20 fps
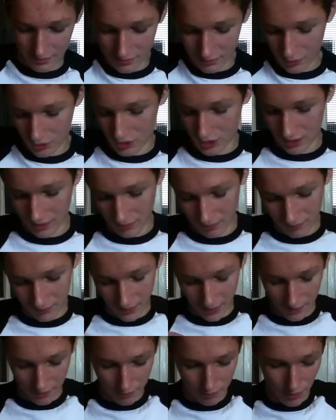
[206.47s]
Which I,
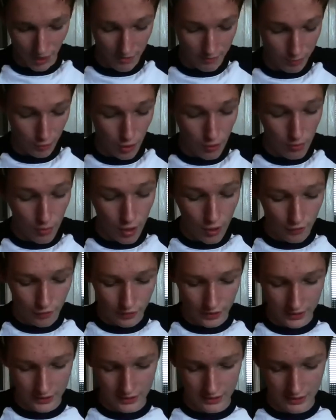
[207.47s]
I, I broke more
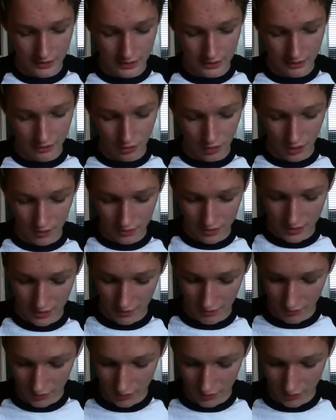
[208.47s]
things in the Driver San